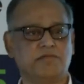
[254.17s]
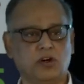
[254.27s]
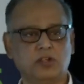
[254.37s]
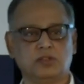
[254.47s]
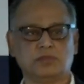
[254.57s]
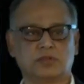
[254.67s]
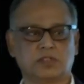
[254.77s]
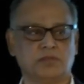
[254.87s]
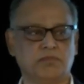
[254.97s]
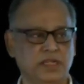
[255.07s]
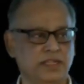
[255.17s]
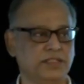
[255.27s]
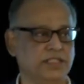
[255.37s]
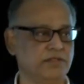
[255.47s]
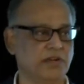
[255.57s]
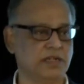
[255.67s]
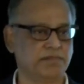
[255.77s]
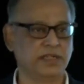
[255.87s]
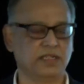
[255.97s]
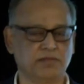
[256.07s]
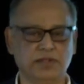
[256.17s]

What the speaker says: volumes, building CYPs.